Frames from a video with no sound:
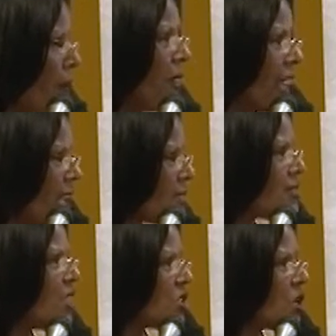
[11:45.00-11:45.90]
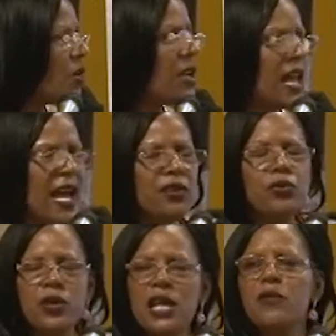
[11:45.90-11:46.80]
Because teaching
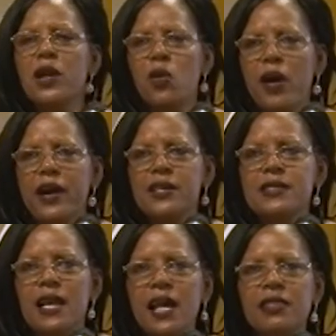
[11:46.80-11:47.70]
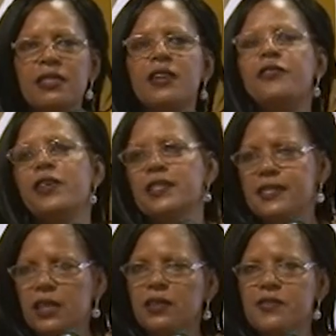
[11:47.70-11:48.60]
online really requires a different
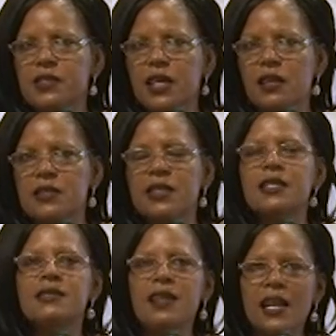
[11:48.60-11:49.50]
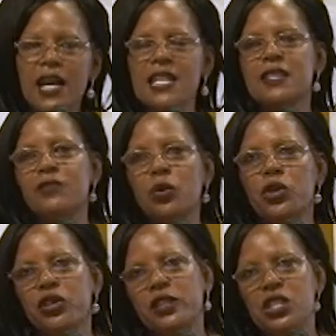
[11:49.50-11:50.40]
set of skills. It is not as if though
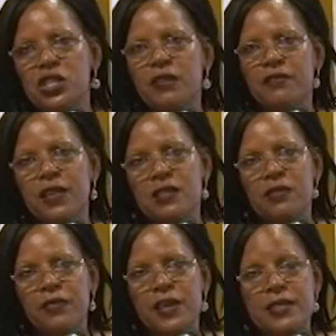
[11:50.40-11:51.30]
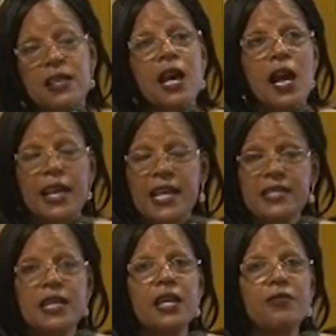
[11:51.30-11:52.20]
you're teaching face-to-face. And I
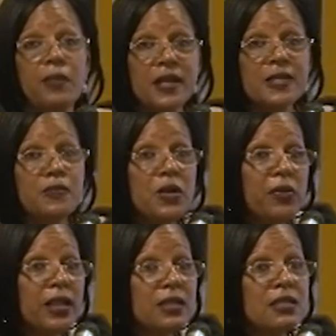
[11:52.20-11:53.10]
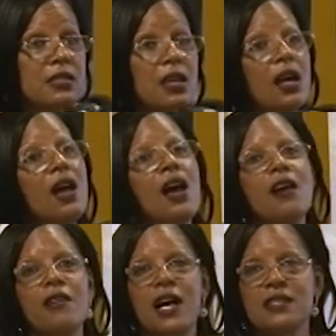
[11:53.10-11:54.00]
say that from experience
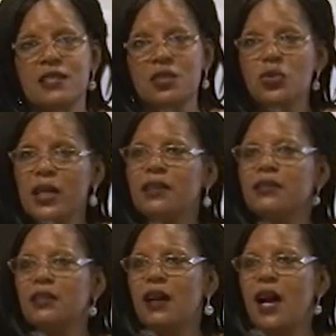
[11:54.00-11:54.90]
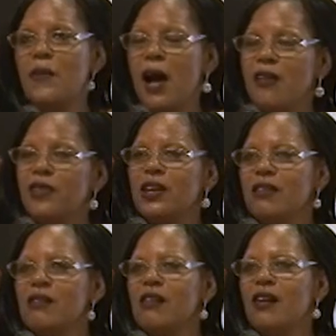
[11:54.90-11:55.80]
as a student,
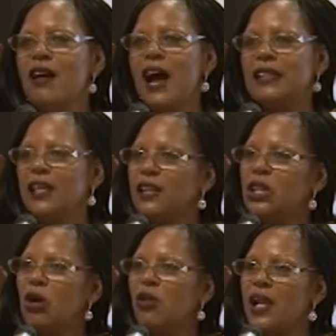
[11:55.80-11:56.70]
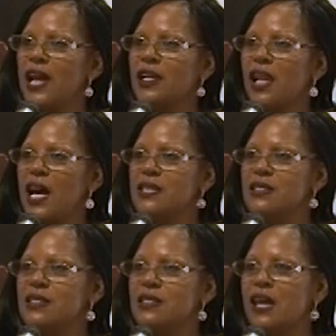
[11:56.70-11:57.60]
having attended online
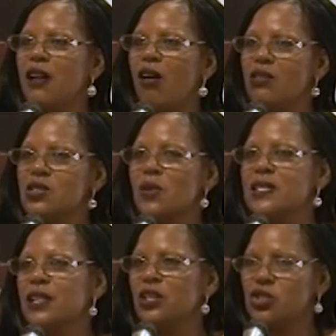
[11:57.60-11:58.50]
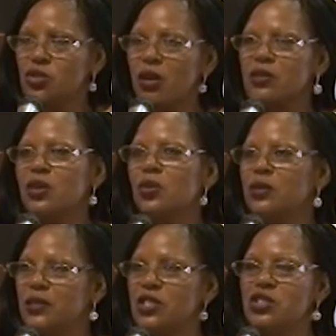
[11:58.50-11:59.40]
classes and also as an instructor who
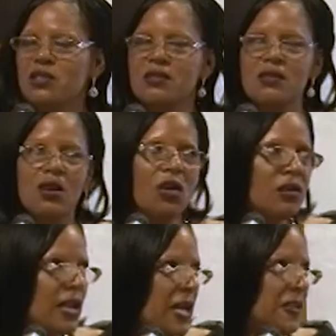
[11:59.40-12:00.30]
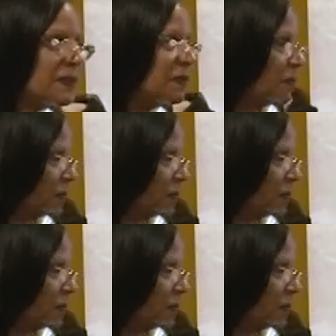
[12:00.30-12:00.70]
teaches online.